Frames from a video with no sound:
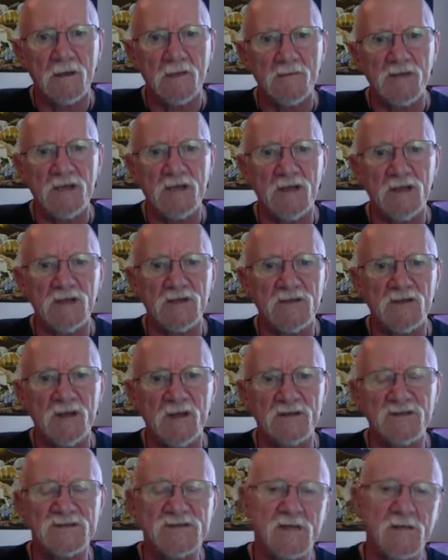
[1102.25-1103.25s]
because
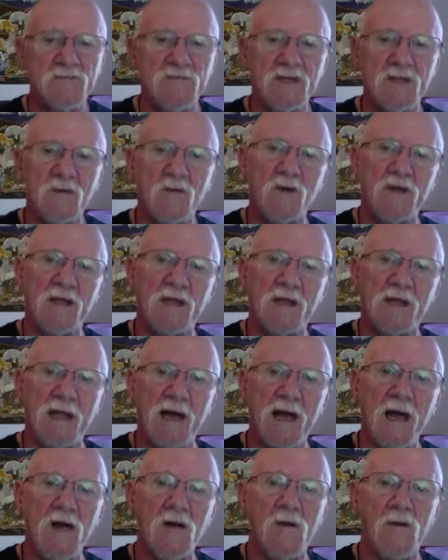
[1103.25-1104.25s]
it's something we
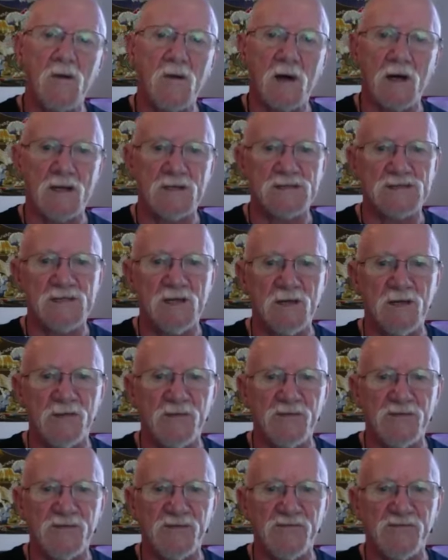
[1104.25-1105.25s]
allow
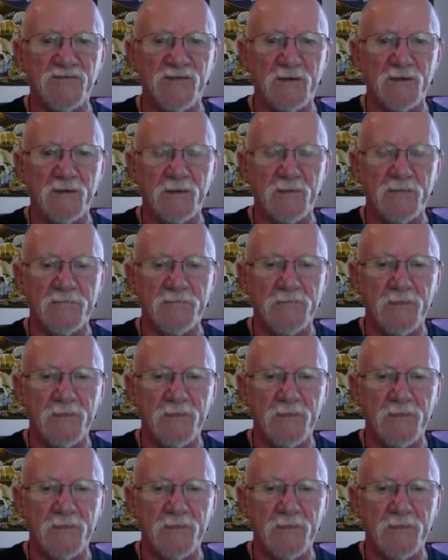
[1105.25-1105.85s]
ourselves to feel.